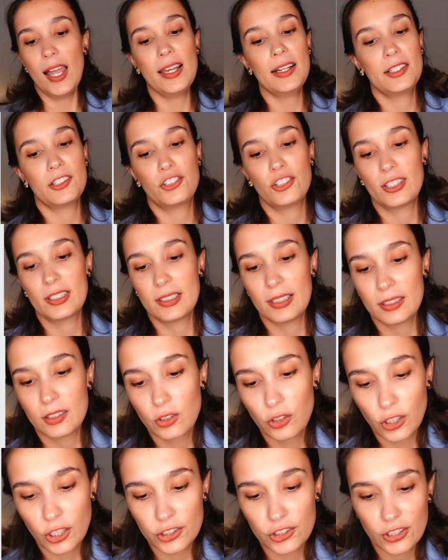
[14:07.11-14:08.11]
And it's just as
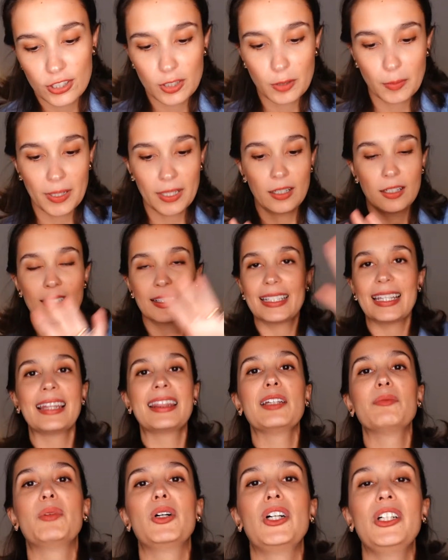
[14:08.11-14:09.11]
gorgeous. Oh my God, get
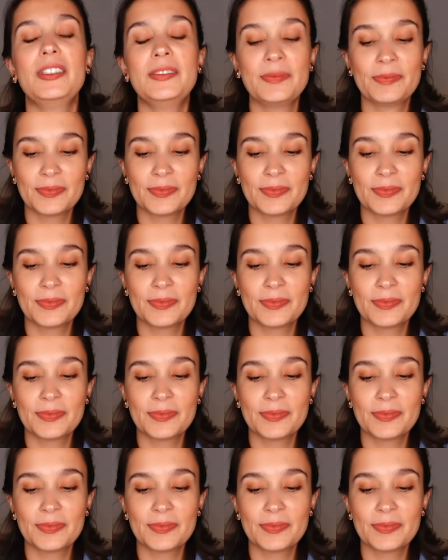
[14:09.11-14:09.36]
them all.